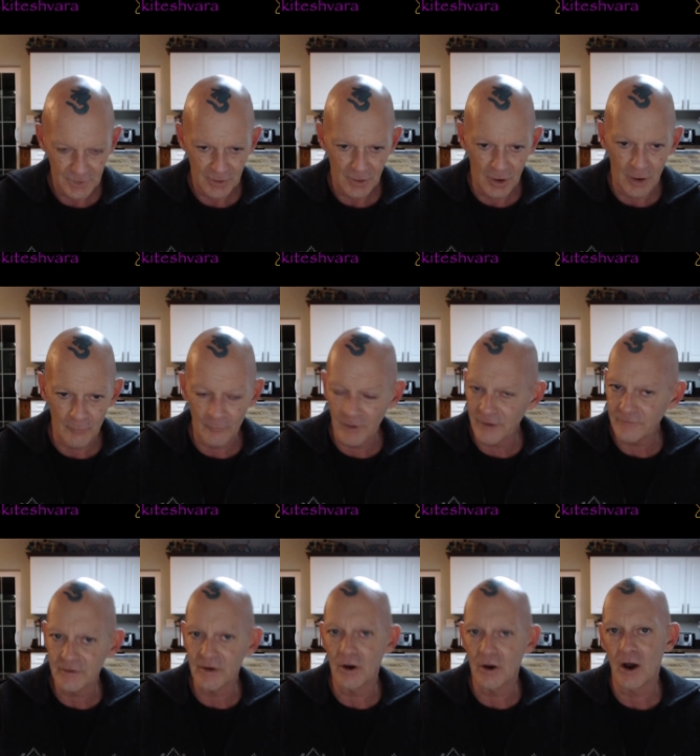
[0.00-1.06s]
uh,
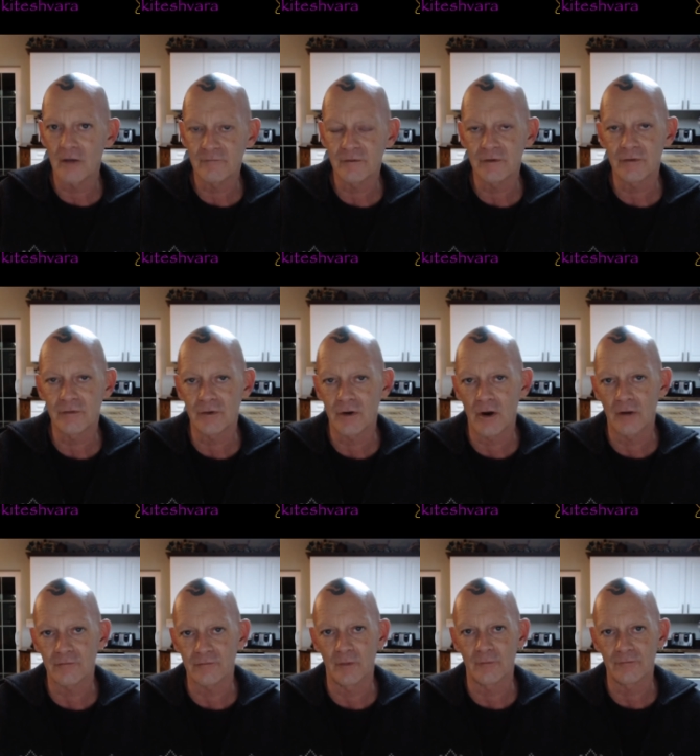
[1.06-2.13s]
racing off into the
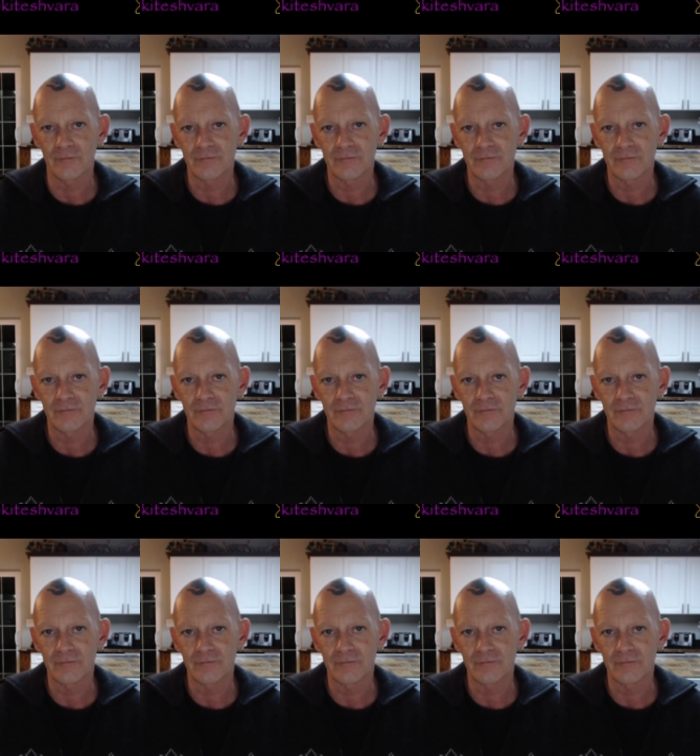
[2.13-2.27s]
cosmos.